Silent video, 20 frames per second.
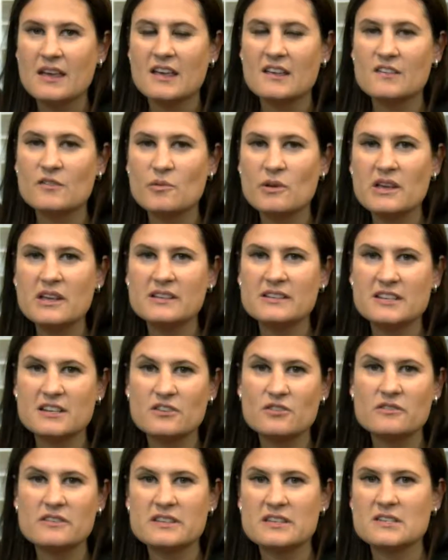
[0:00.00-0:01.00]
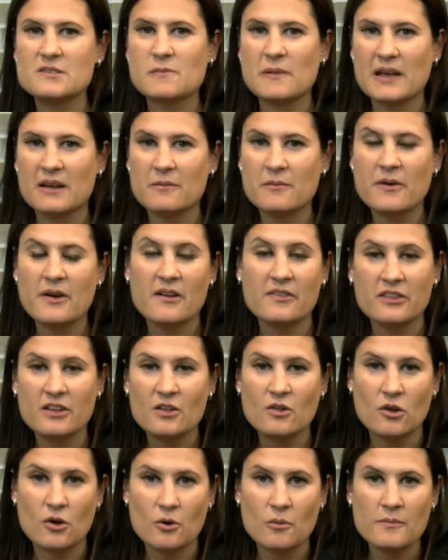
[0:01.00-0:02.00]
As SWE continues to expand around the
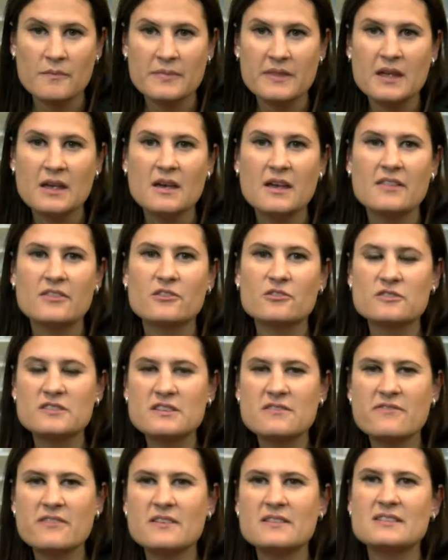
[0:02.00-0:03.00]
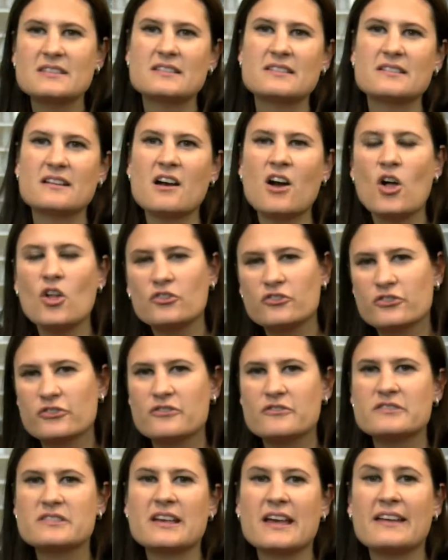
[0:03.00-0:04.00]
globe, there's different
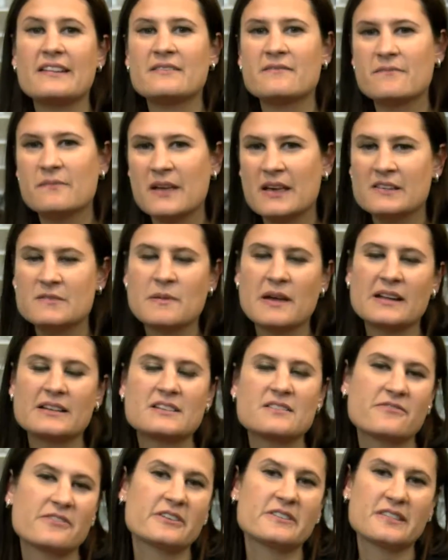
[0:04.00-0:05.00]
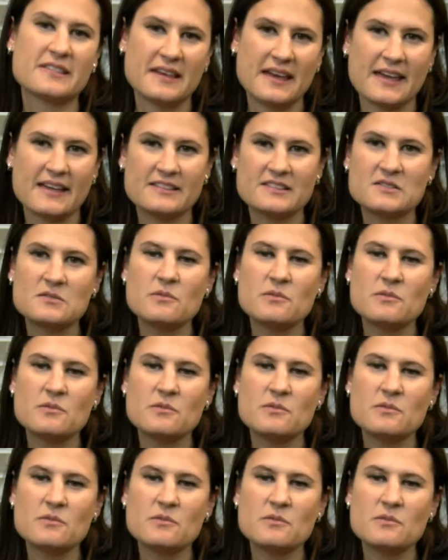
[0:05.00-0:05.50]
cultures that expect different things.